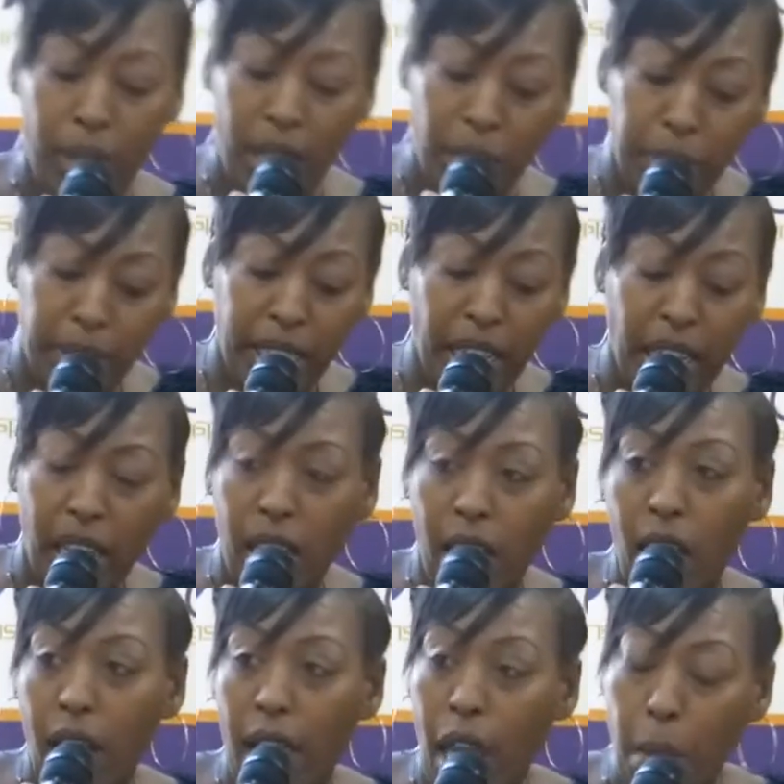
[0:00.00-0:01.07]
In particular,
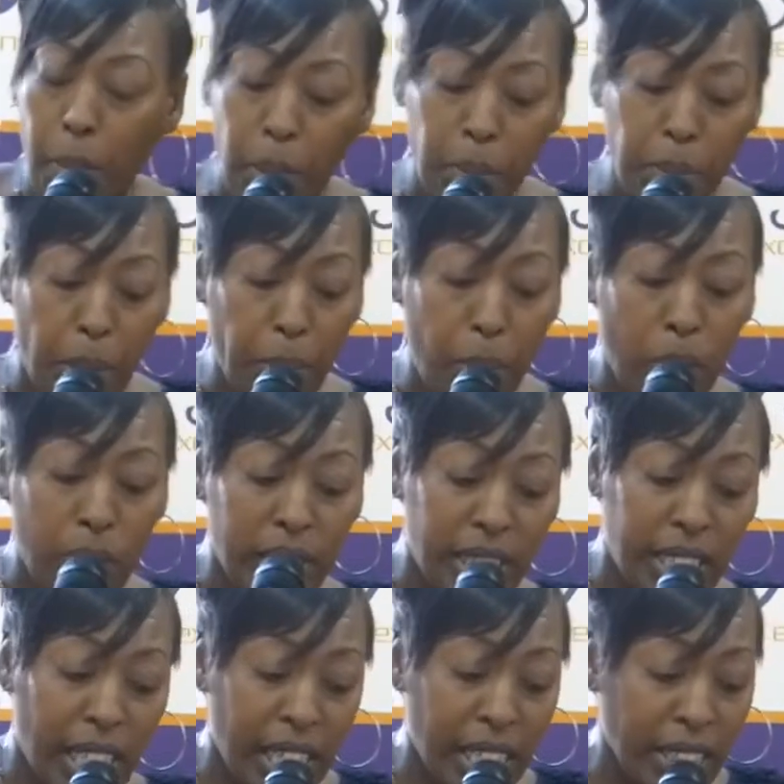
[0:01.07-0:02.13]
help with my
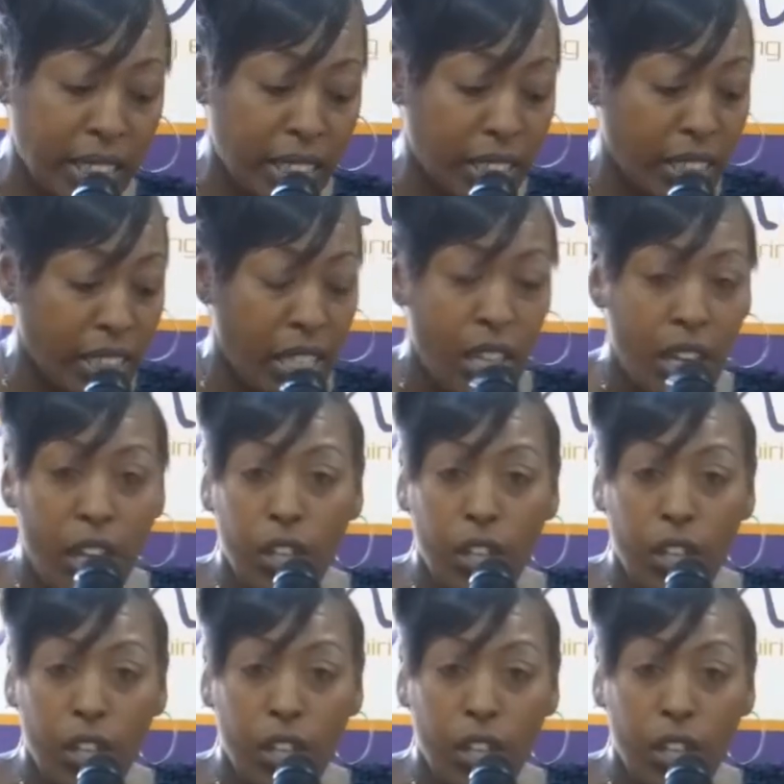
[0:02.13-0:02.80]
policies,